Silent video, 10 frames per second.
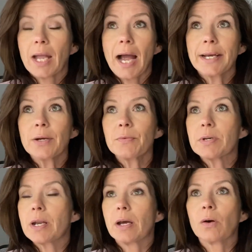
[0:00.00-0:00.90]
I don't
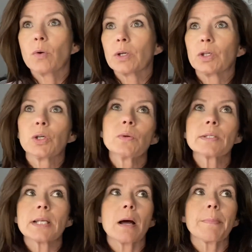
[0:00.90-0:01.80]
know,
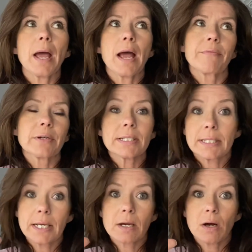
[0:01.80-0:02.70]
use up every
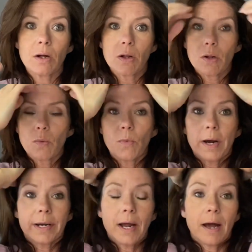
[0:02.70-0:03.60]
single
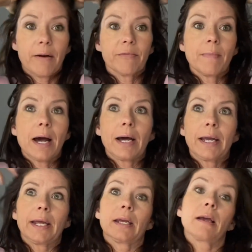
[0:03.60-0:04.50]
one of
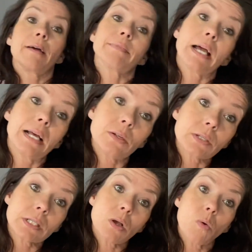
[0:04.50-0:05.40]
my cut
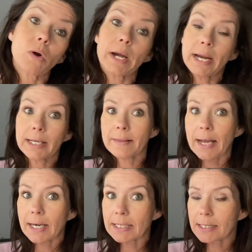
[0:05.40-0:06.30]
files or any of
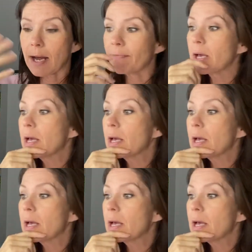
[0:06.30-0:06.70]
that kind of stuff.